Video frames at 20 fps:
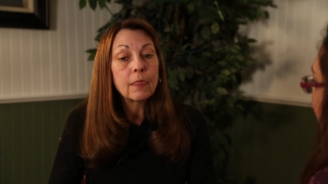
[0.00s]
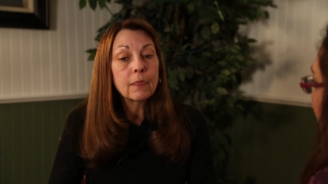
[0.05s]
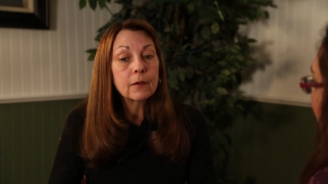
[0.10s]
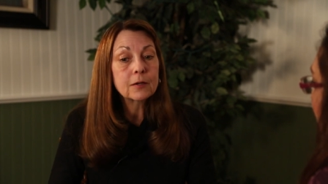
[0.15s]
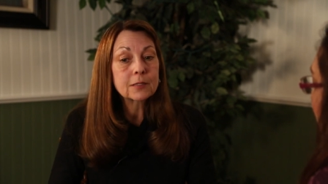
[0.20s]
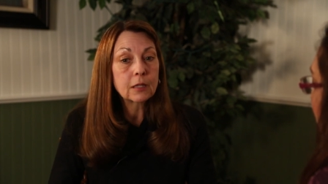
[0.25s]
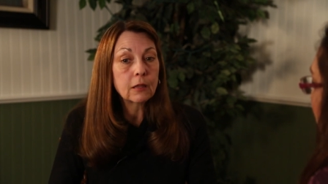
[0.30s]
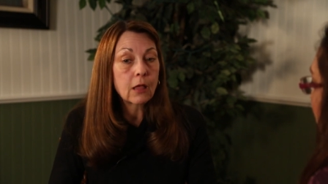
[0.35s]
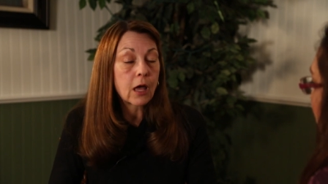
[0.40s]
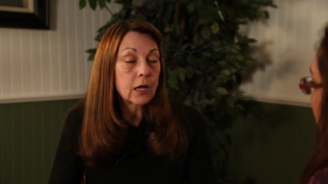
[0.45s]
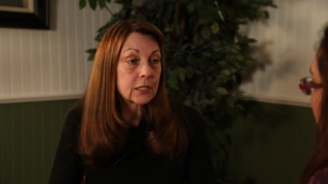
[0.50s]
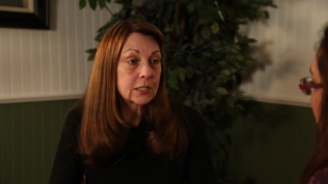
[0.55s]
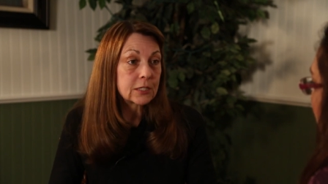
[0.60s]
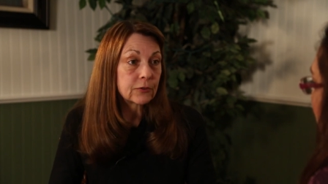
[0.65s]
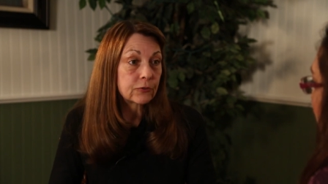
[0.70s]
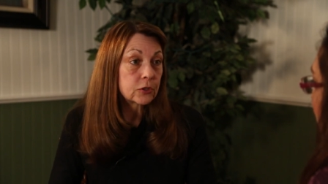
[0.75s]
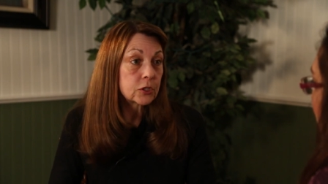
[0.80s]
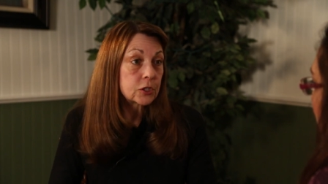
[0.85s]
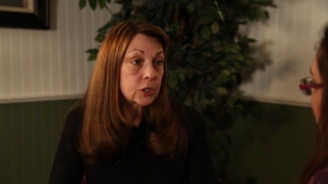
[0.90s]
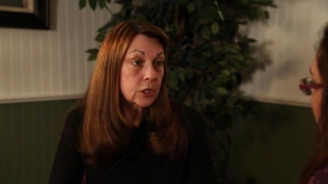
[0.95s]
There's a lot of
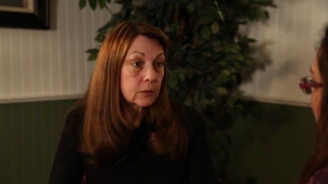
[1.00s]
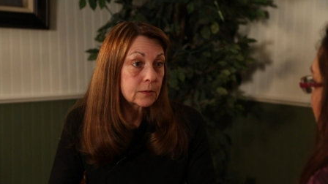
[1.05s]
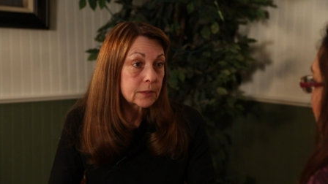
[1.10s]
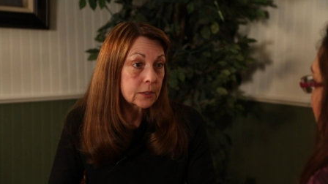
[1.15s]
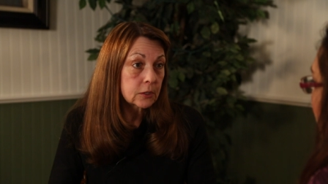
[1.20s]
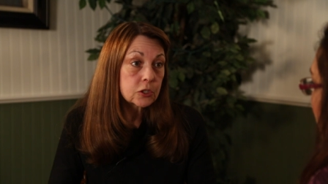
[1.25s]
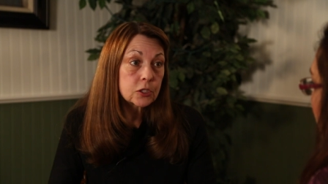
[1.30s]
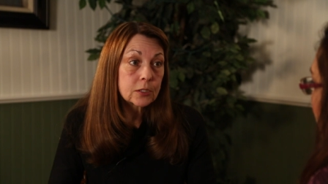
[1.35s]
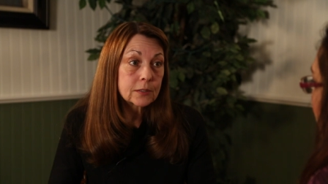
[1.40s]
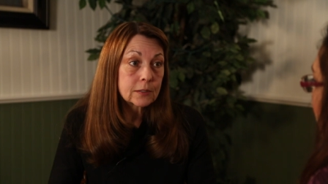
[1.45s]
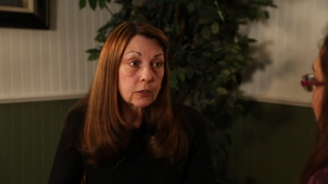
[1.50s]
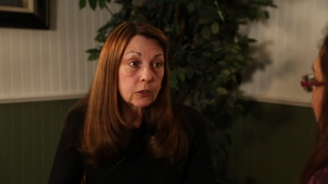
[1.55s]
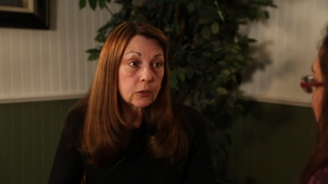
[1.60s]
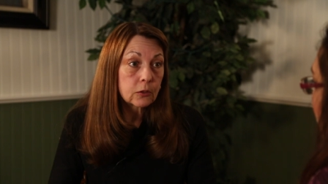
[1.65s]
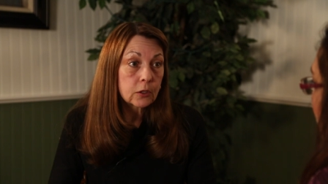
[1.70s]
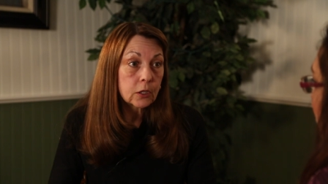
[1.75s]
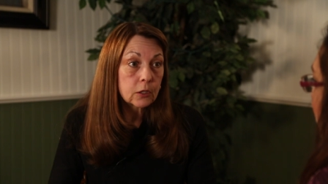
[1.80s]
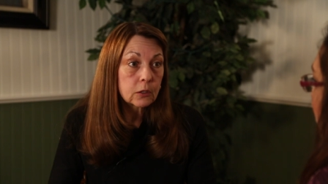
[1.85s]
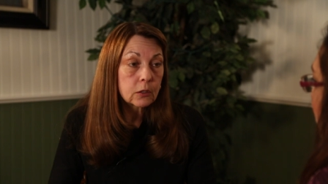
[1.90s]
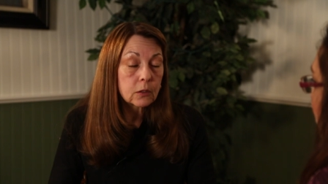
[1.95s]
different dosages that
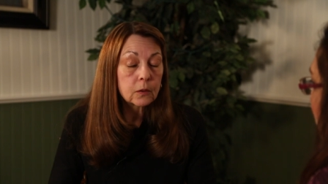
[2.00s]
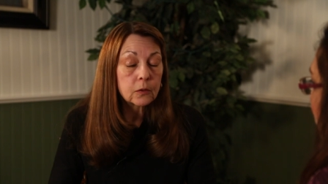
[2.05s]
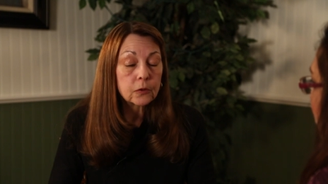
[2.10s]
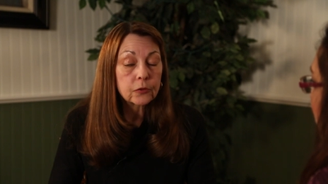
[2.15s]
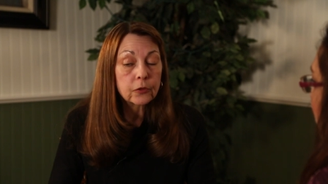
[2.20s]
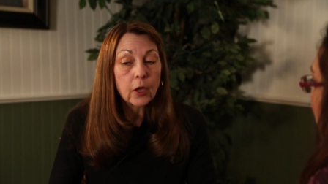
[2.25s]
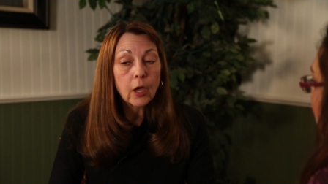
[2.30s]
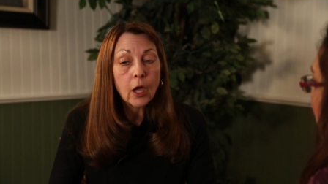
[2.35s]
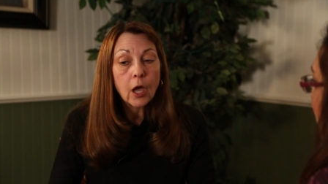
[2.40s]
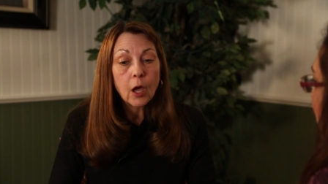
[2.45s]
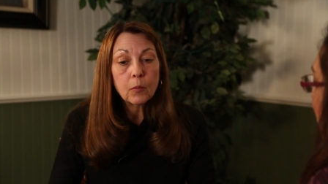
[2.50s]
you can use.